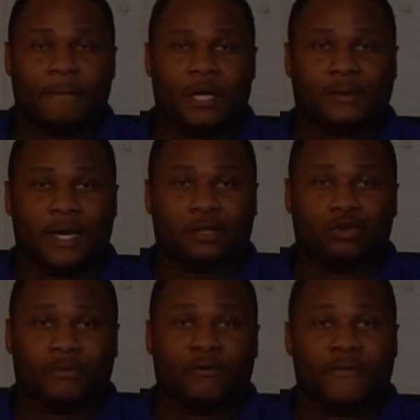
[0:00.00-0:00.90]
the spec
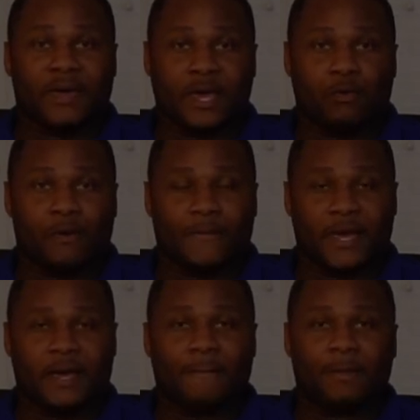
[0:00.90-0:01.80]
script for me would
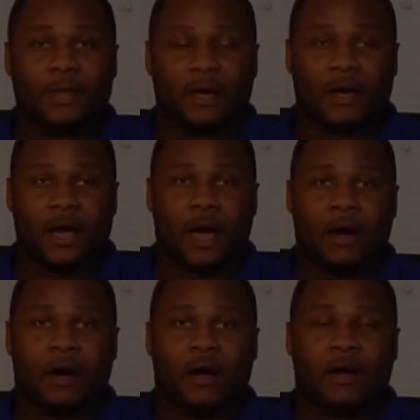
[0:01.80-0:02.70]
be
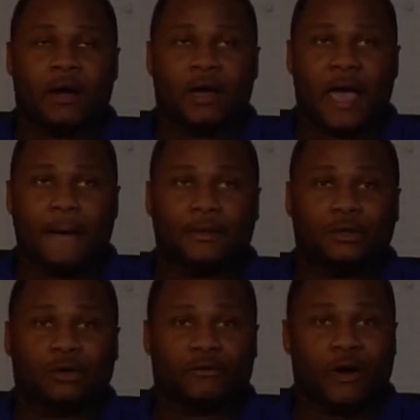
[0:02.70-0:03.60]
an uh,
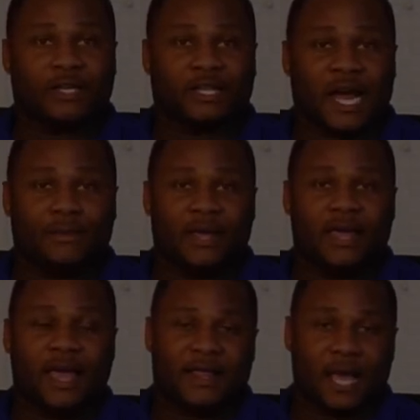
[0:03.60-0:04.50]
episode of Grey's
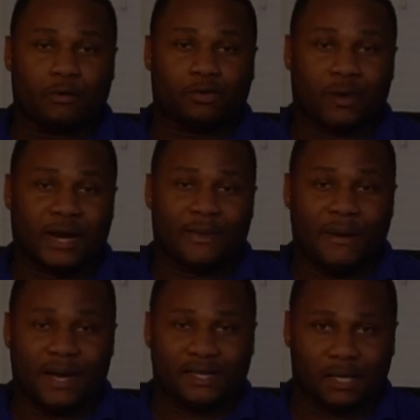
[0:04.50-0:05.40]
Anatomy that was written
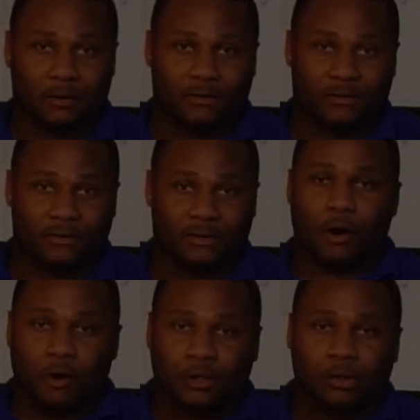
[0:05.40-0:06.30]
by myself.
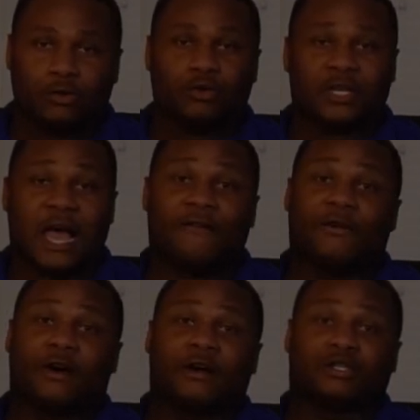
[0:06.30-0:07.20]
Also, you should have
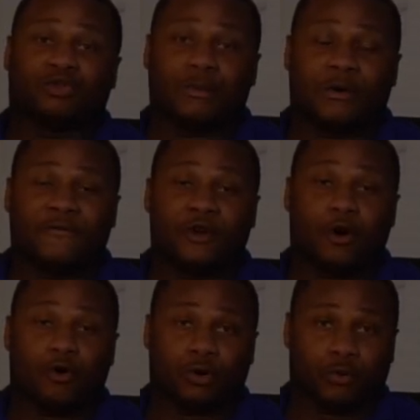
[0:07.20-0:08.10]
a script of
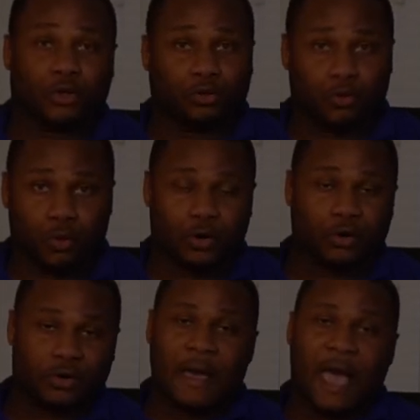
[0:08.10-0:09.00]
your own original
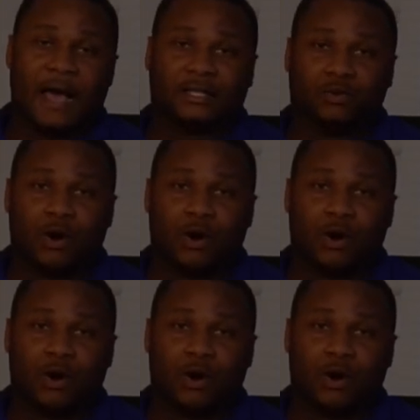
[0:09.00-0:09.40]
work. As to